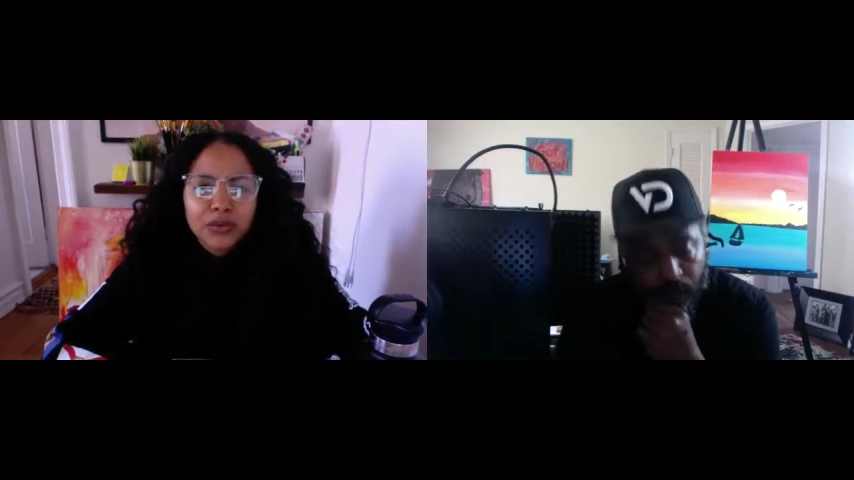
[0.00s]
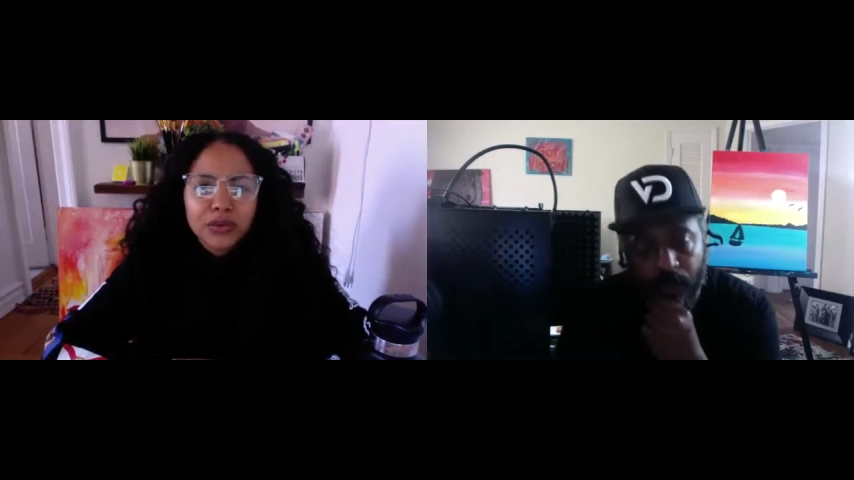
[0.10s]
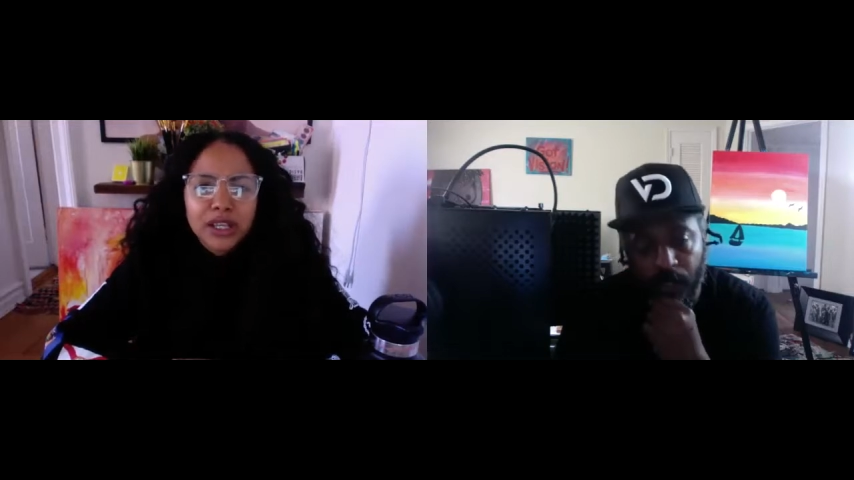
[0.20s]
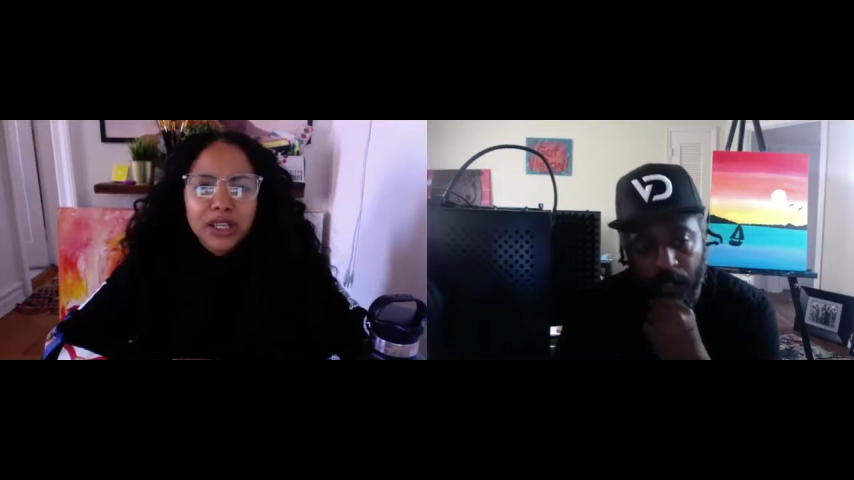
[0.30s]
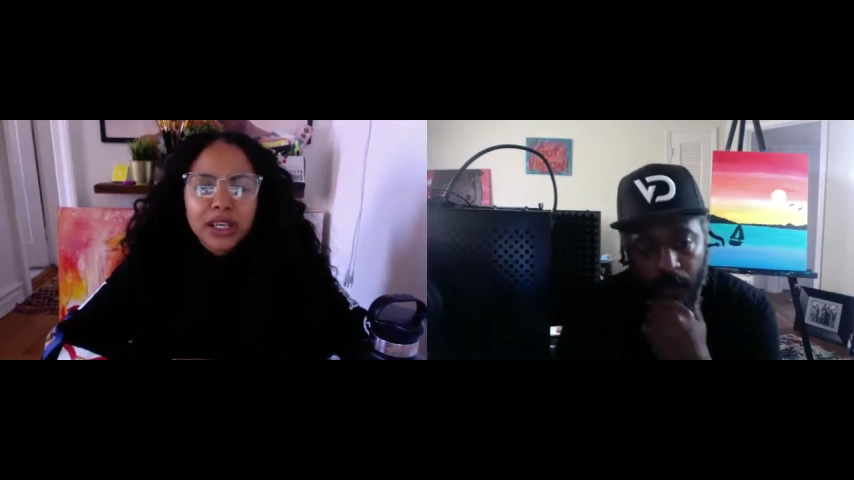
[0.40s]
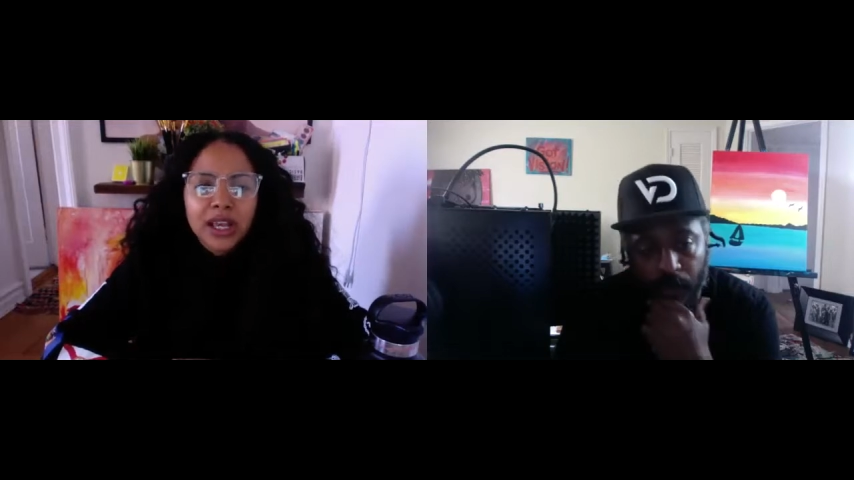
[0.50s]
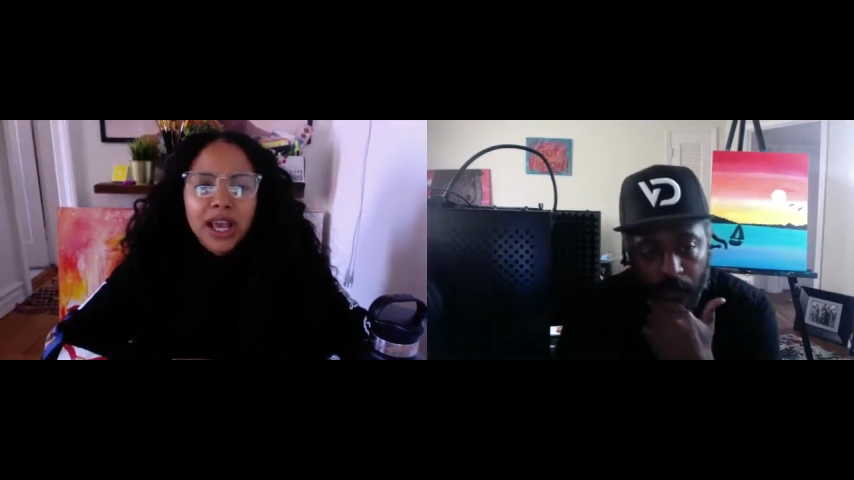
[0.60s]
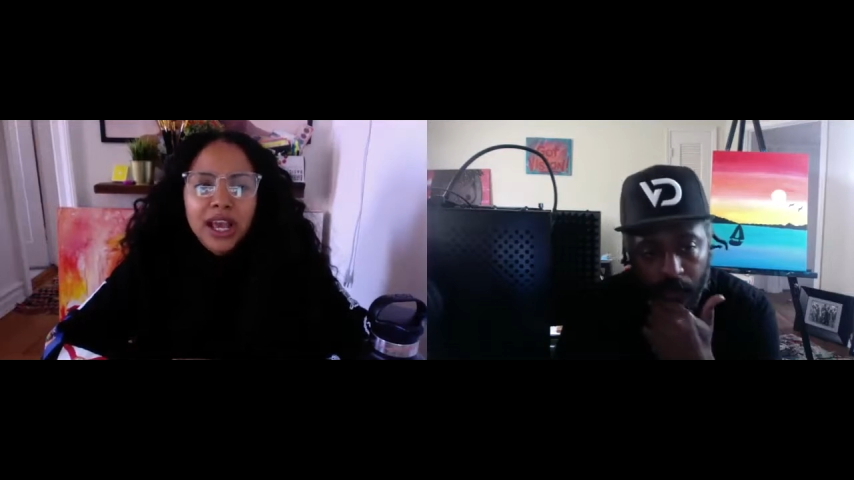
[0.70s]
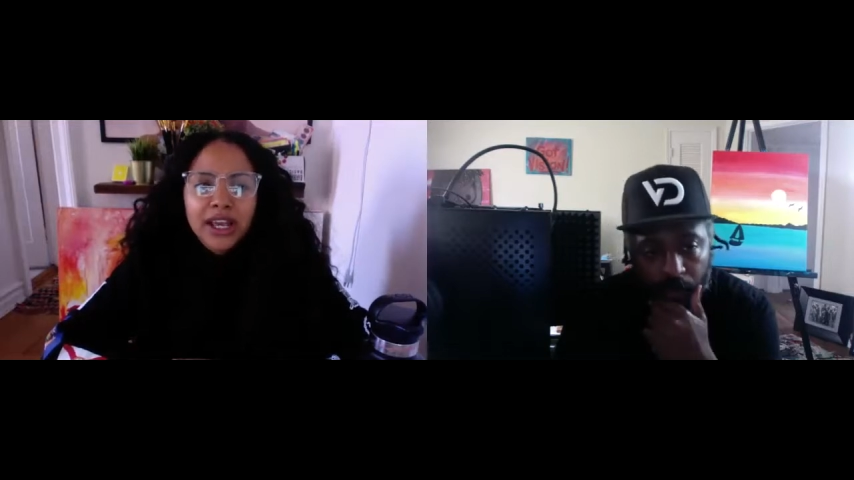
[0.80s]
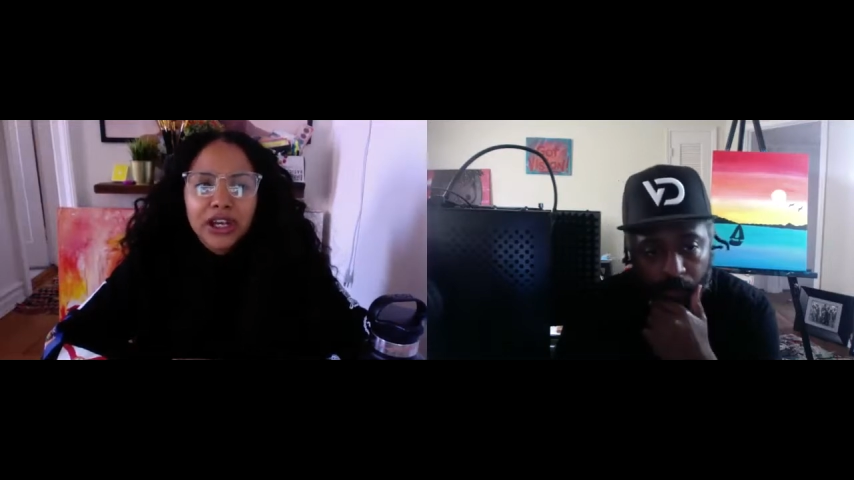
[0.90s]
really
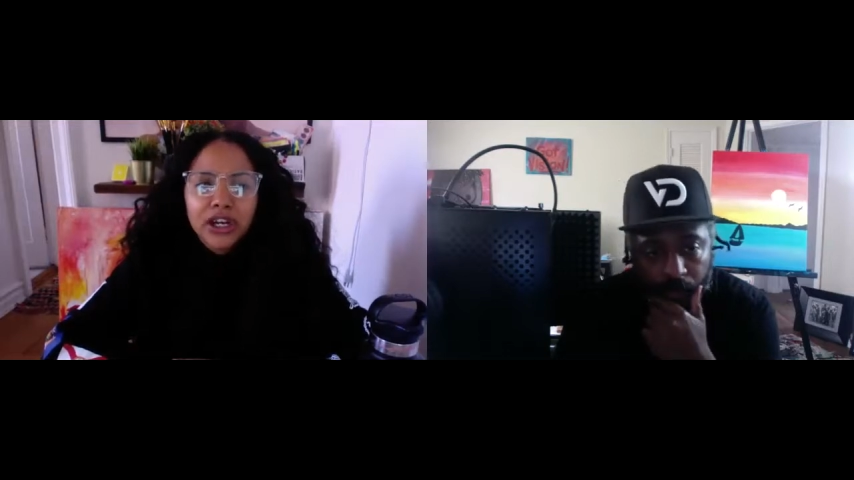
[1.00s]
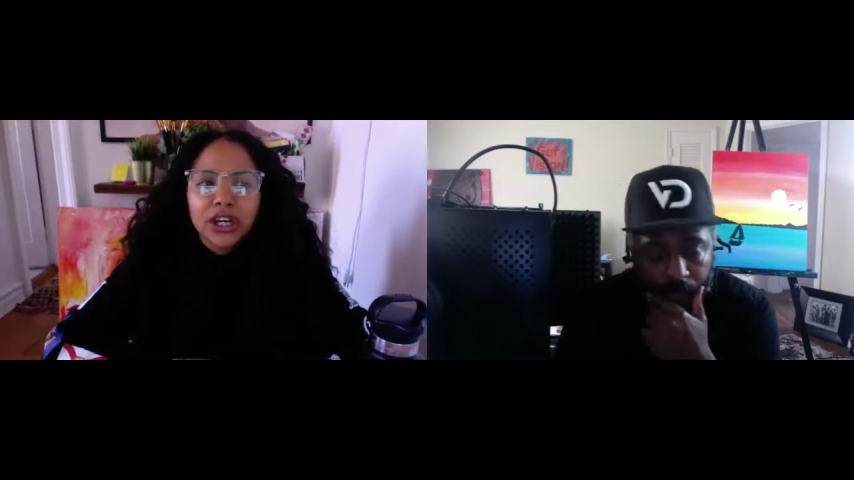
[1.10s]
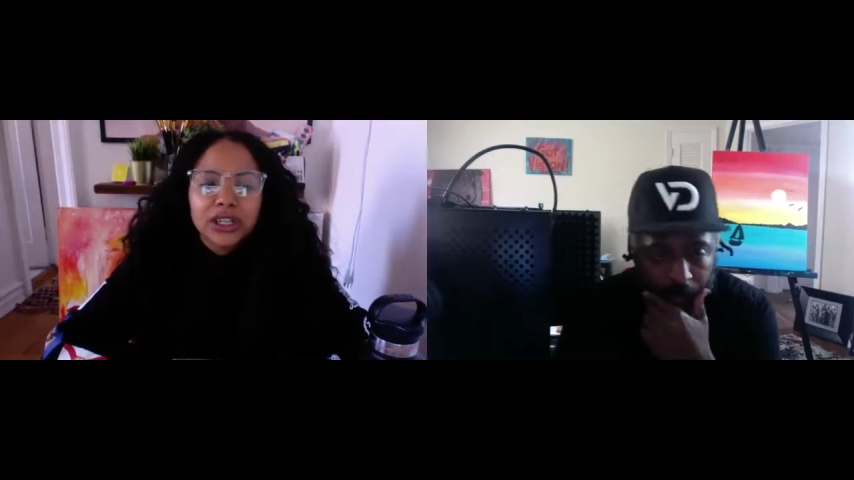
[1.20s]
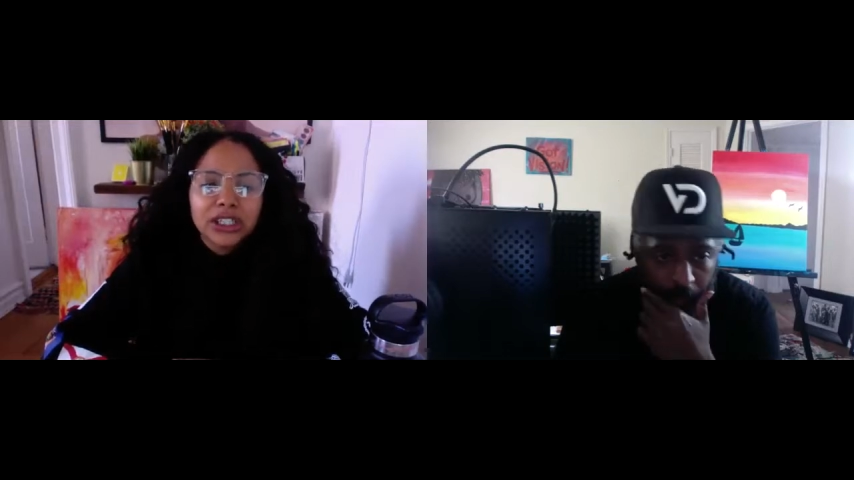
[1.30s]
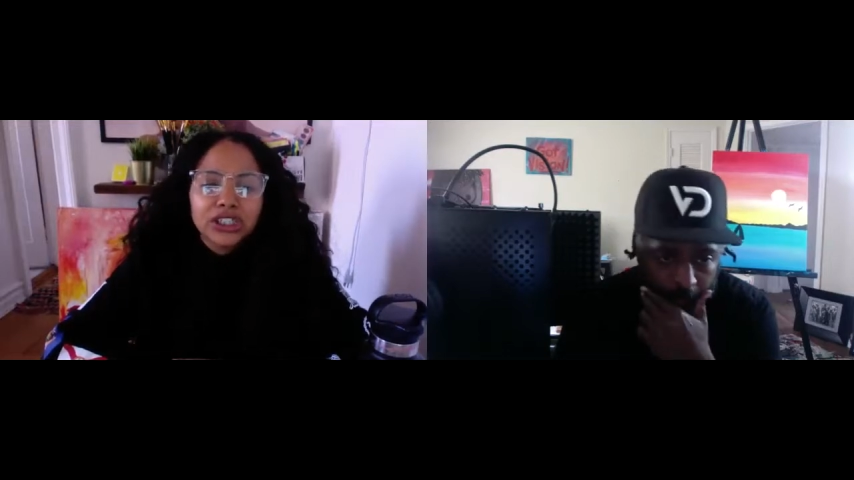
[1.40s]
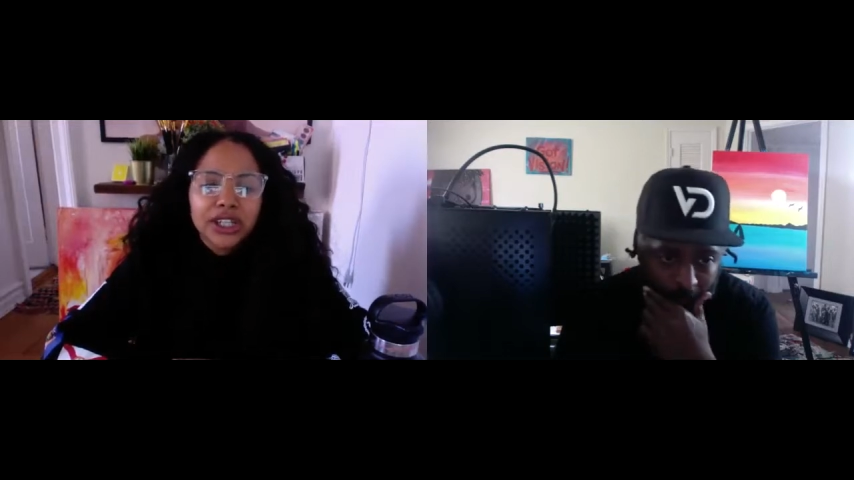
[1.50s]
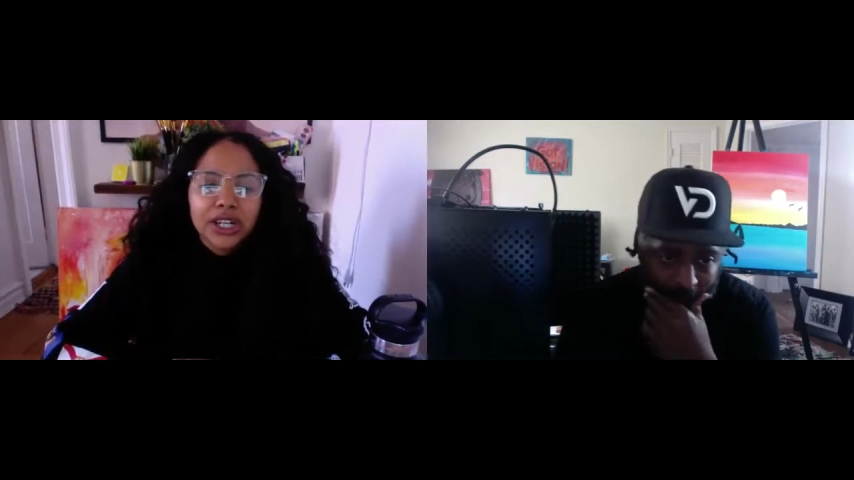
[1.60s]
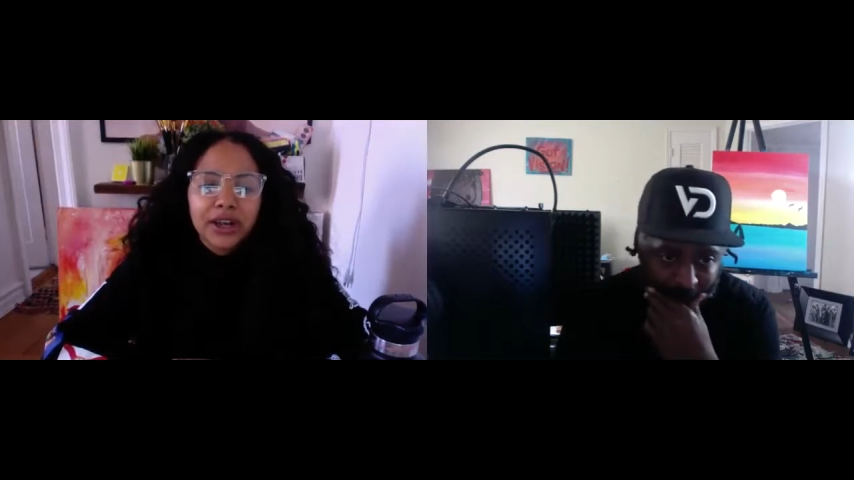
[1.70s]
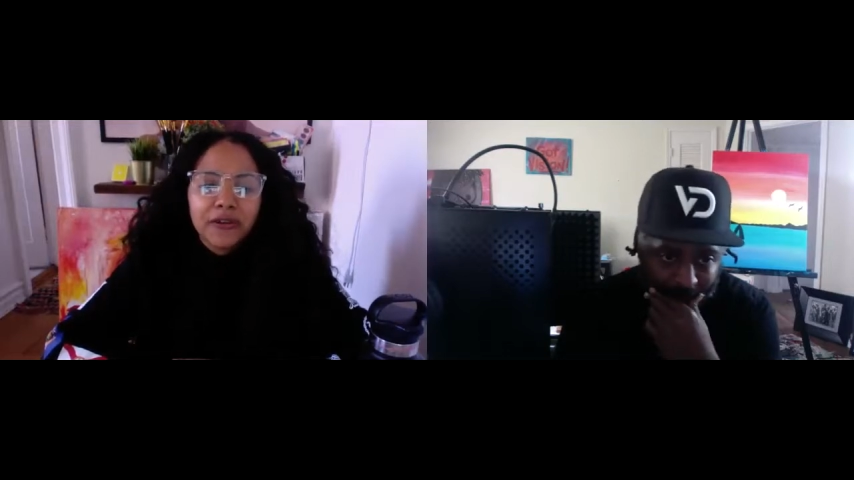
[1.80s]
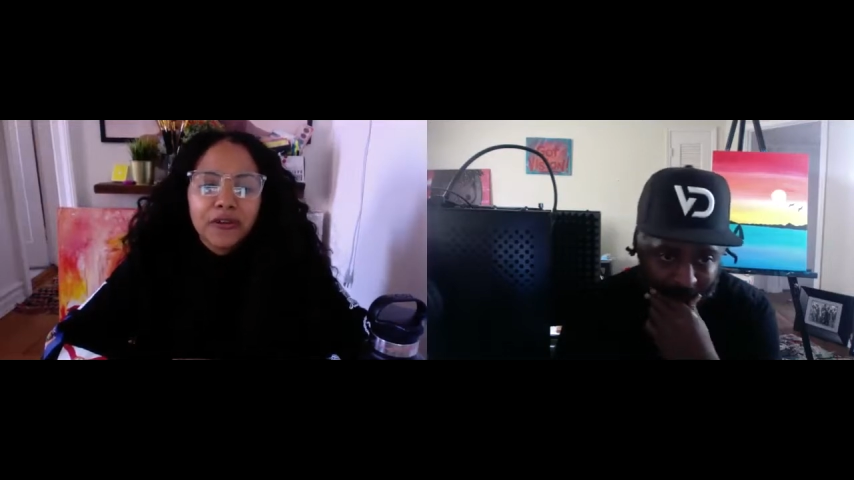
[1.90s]

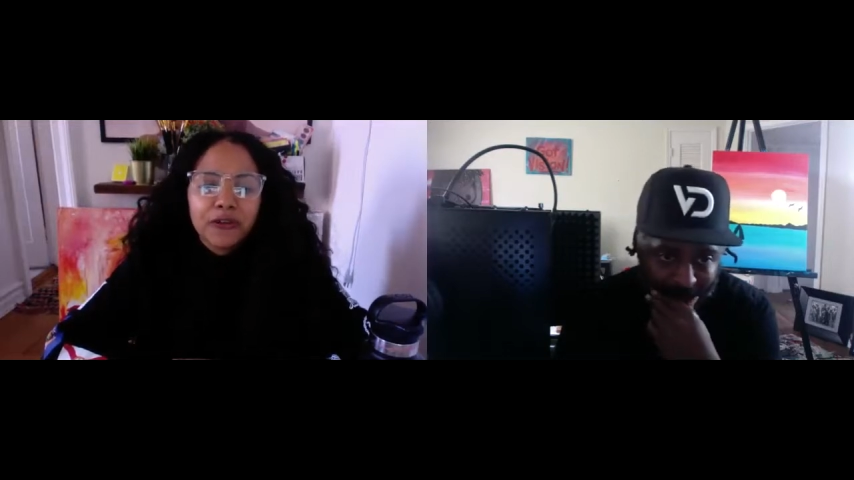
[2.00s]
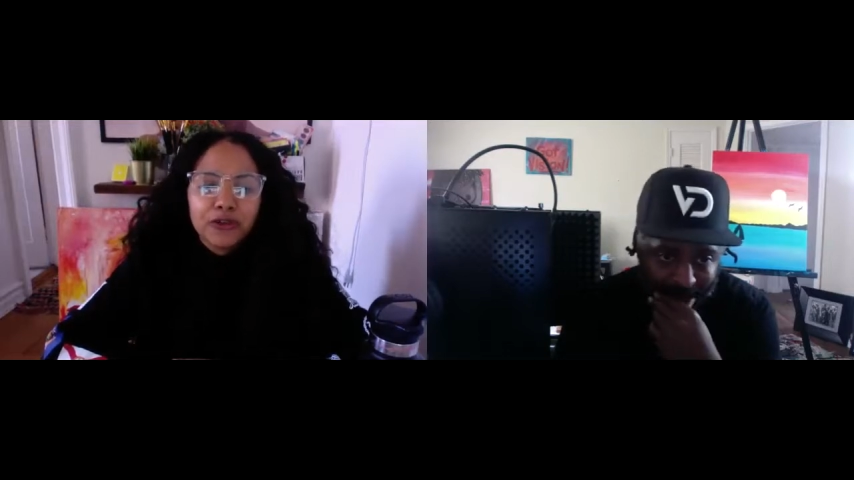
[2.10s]
encouraging